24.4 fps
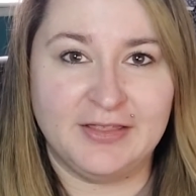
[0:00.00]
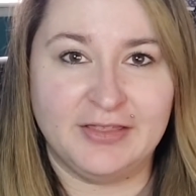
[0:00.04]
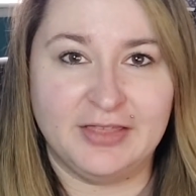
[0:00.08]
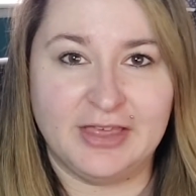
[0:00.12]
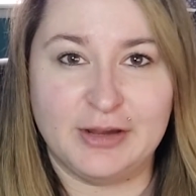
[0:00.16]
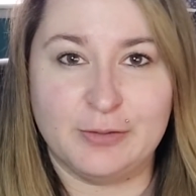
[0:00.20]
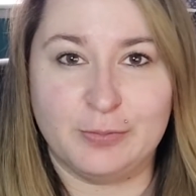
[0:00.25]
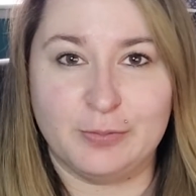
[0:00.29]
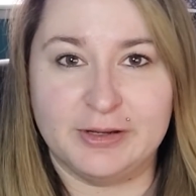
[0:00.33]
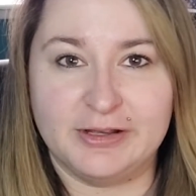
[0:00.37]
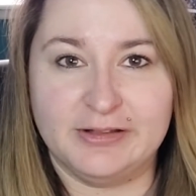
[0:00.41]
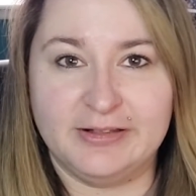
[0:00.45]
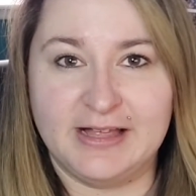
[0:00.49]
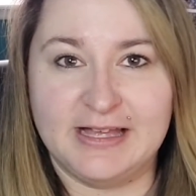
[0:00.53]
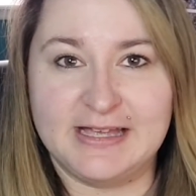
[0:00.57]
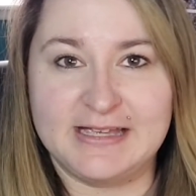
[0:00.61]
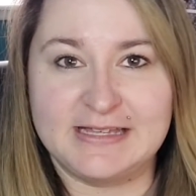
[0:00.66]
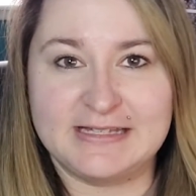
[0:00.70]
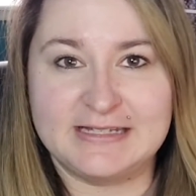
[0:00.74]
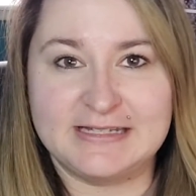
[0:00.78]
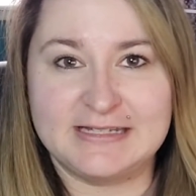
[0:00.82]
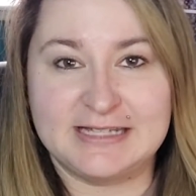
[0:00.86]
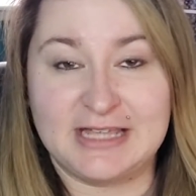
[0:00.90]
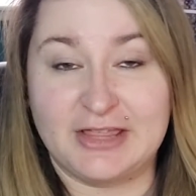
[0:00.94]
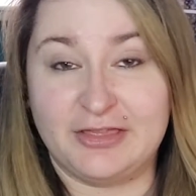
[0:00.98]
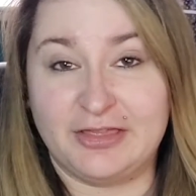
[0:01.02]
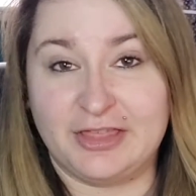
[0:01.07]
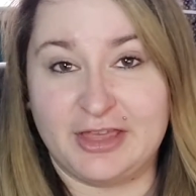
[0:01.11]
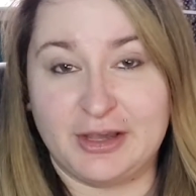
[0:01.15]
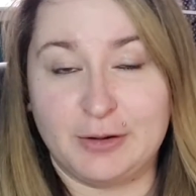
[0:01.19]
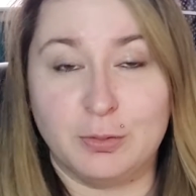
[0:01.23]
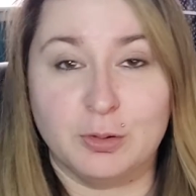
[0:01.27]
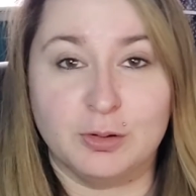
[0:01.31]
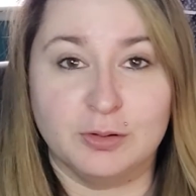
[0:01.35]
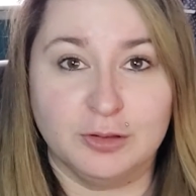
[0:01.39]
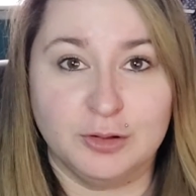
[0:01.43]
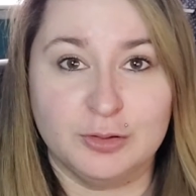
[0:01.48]
they realized that they
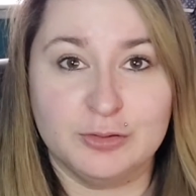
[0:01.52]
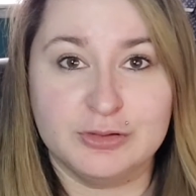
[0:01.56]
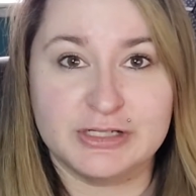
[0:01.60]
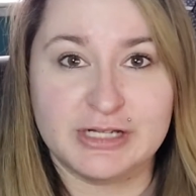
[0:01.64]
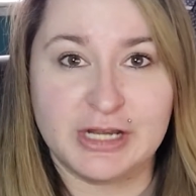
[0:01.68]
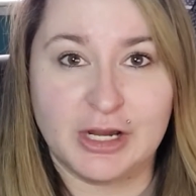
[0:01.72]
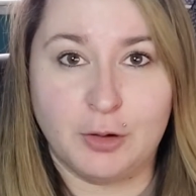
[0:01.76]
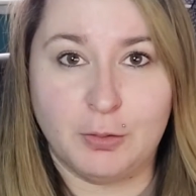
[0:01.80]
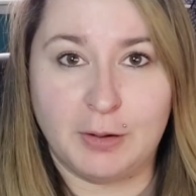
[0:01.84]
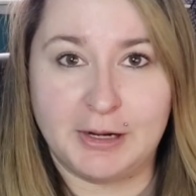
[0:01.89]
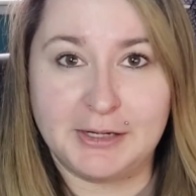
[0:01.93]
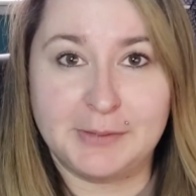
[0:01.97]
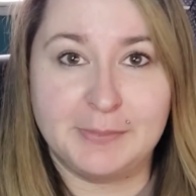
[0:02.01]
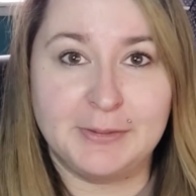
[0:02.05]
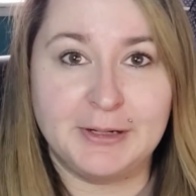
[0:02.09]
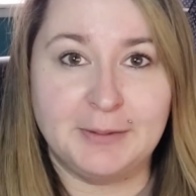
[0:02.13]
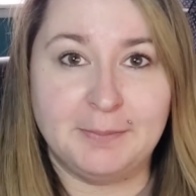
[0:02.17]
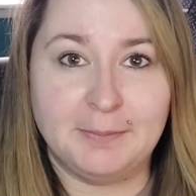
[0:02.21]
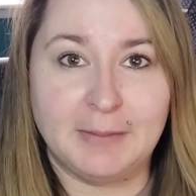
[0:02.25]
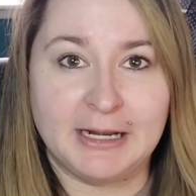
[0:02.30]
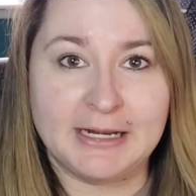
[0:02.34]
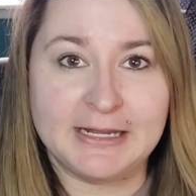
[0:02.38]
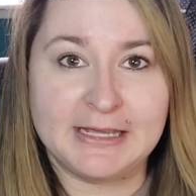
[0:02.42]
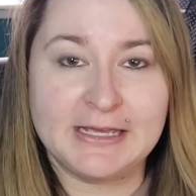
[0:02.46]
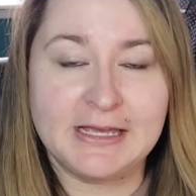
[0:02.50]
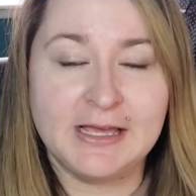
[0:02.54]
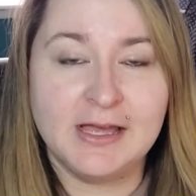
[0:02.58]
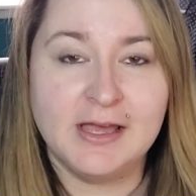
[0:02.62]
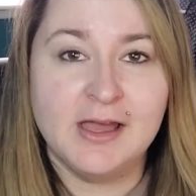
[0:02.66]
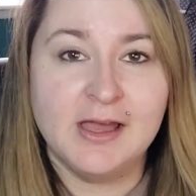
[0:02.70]
were losing quite a bit of money.